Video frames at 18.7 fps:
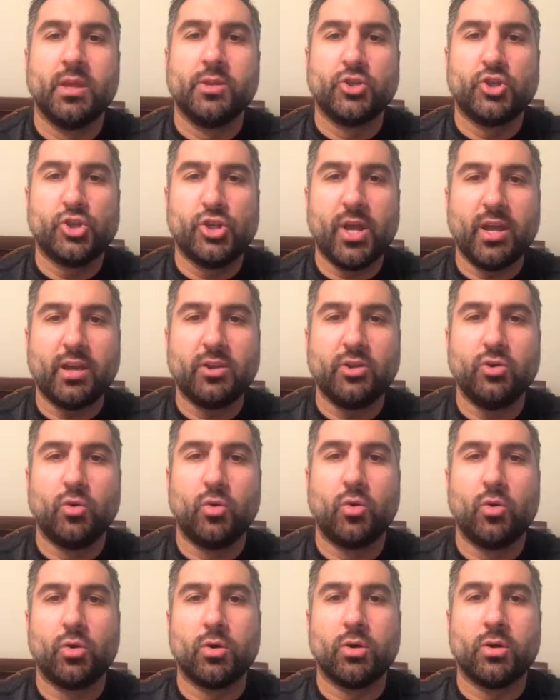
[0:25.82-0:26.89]
check
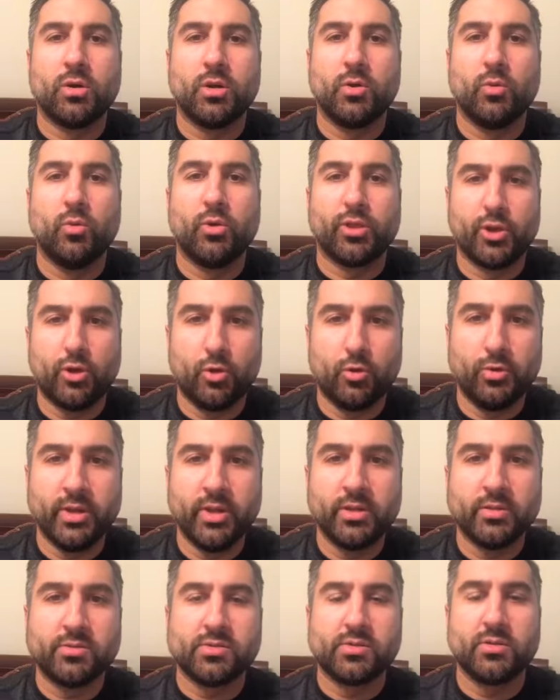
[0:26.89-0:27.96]
your
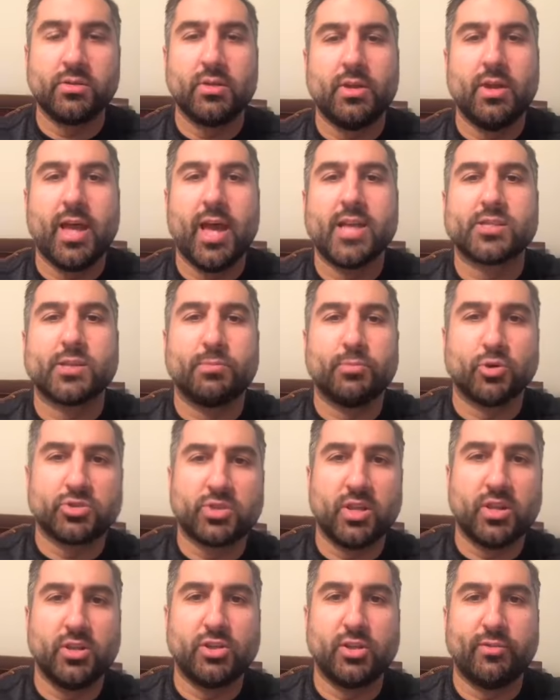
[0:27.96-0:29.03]
withholdings as a
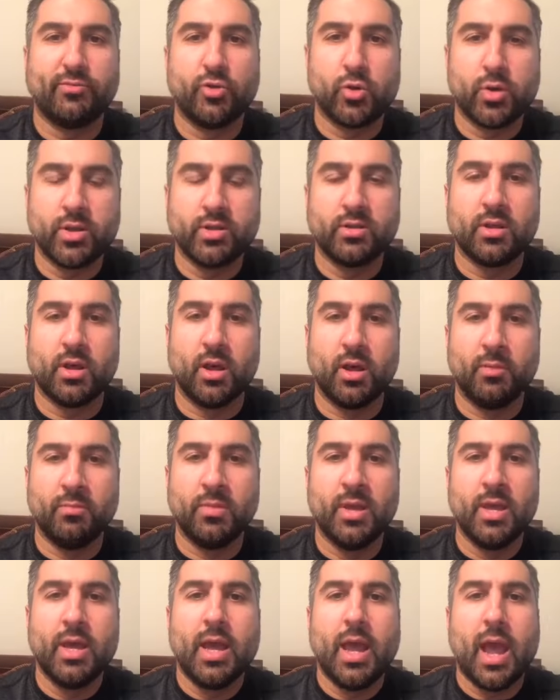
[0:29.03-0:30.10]
percentage of your income,
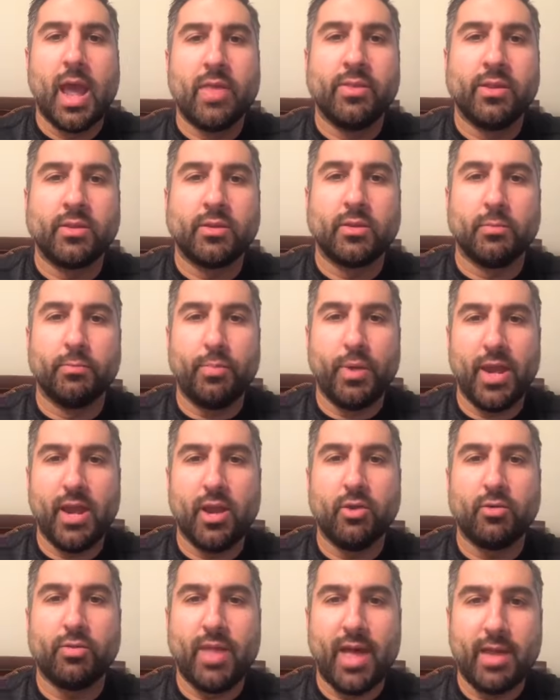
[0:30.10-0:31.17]
and then
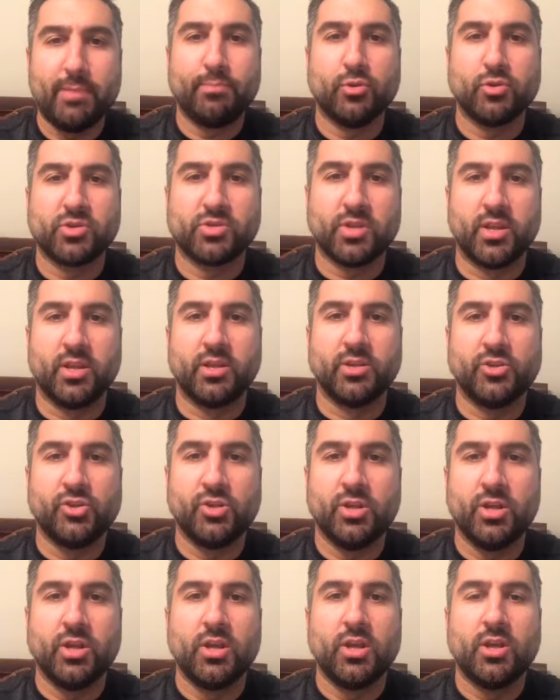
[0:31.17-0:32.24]
compare that percentage
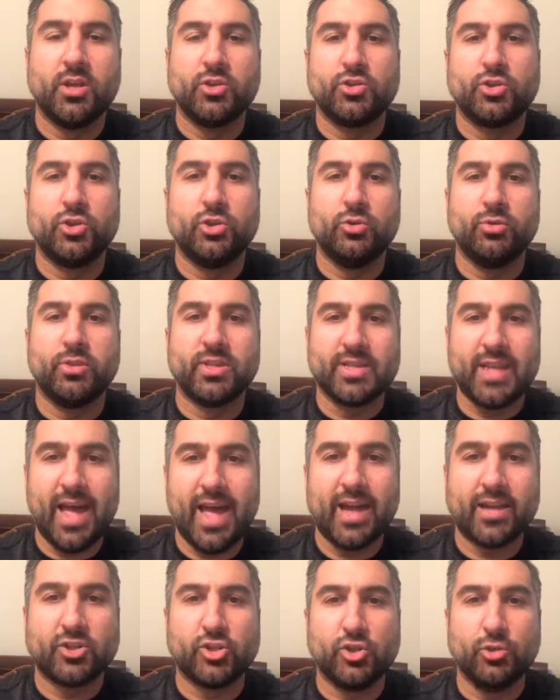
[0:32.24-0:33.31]
to the
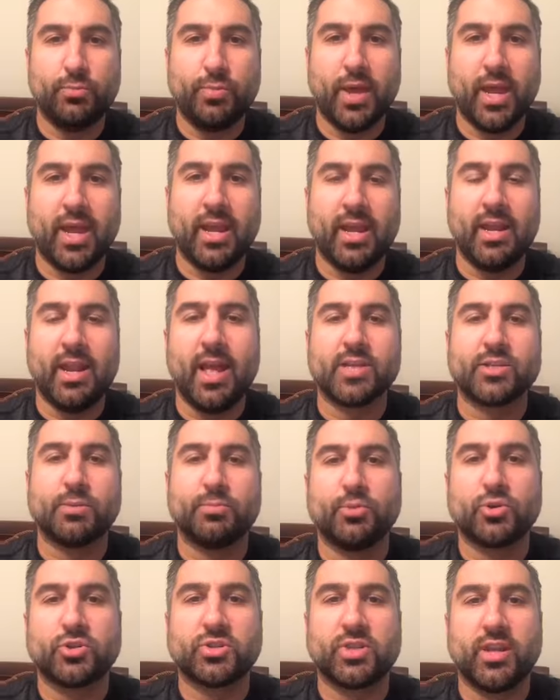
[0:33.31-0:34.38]
tax you paid as a
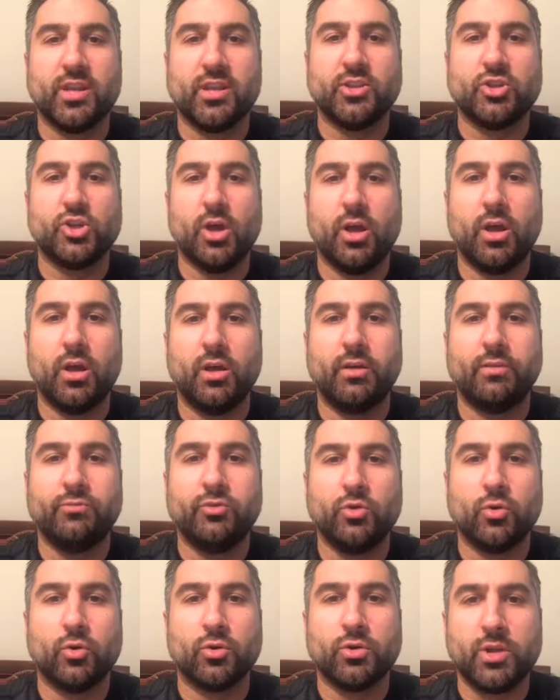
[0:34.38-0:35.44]
percentage of
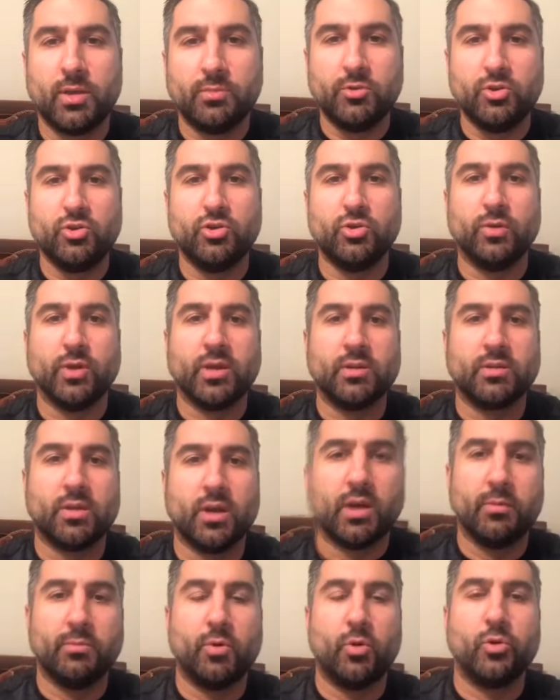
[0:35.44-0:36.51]
your W-2
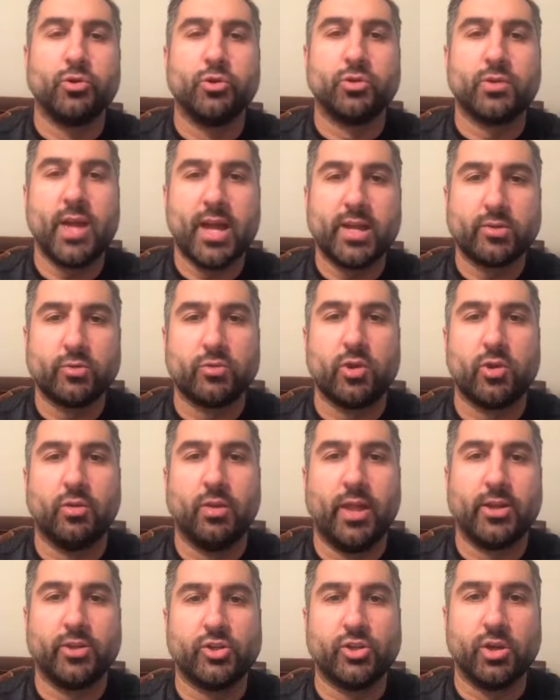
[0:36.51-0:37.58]
income on your tax return
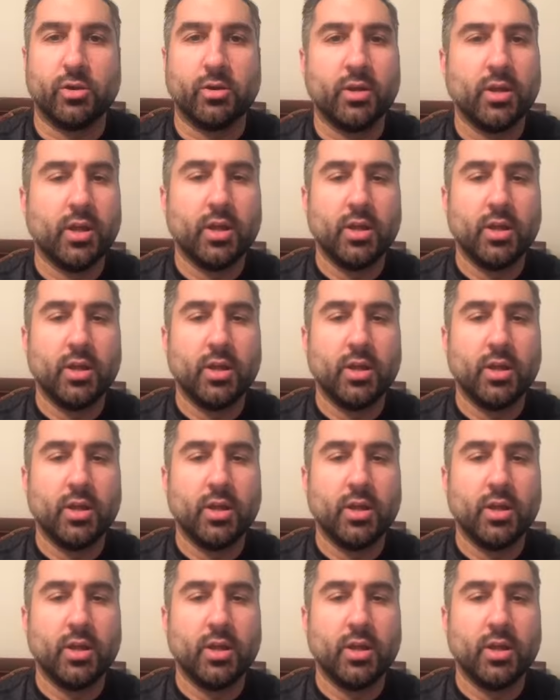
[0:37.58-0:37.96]
last year.